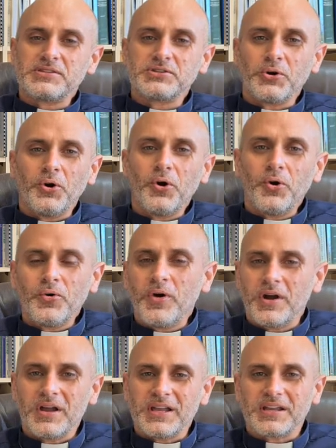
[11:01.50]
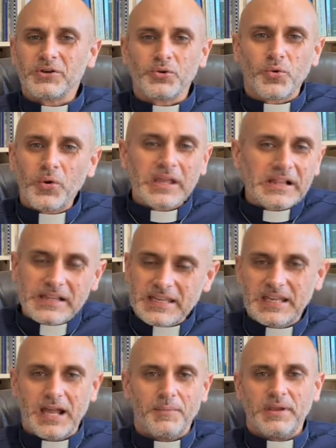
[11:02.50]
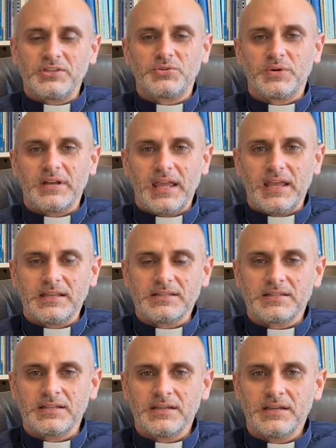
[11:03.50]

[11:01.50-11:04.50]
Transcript: is all quickly coming to an end